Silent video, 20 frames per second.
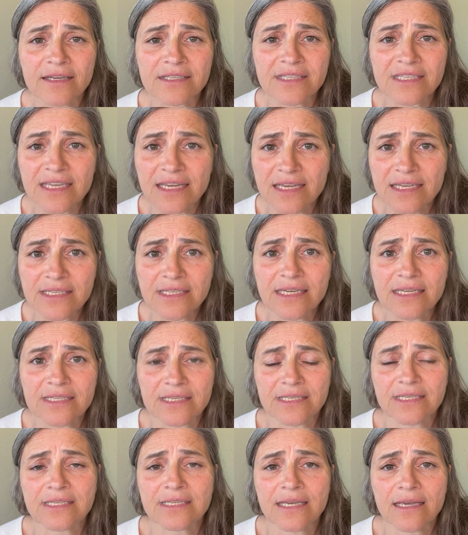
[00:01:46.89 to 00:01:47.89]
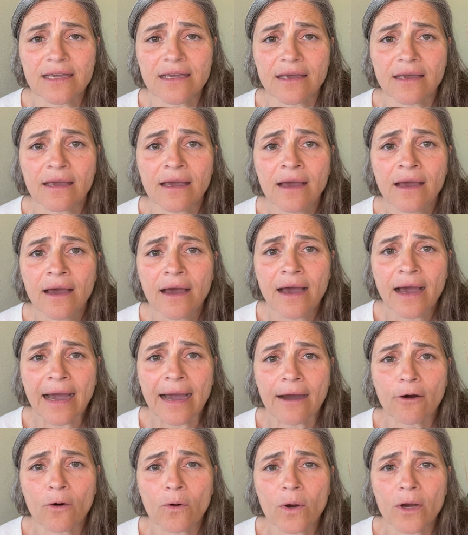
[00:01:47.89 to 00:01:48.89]
it's easy to see
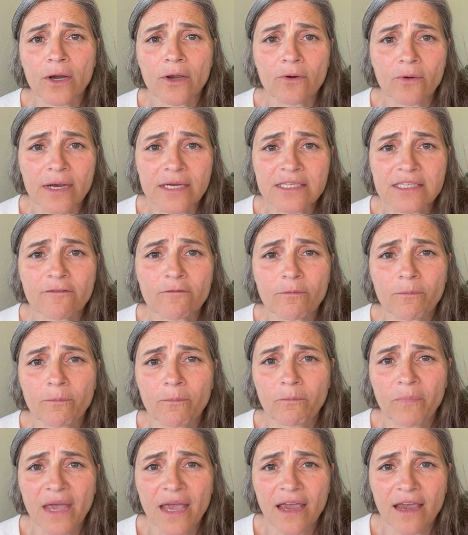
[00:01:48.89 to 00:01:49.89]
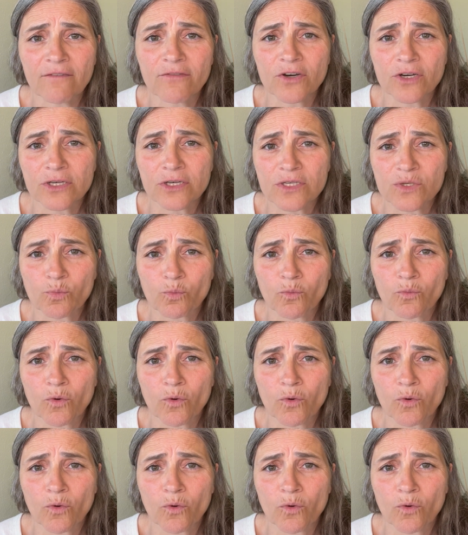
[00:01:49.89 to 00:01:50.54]
how aggressive behavior is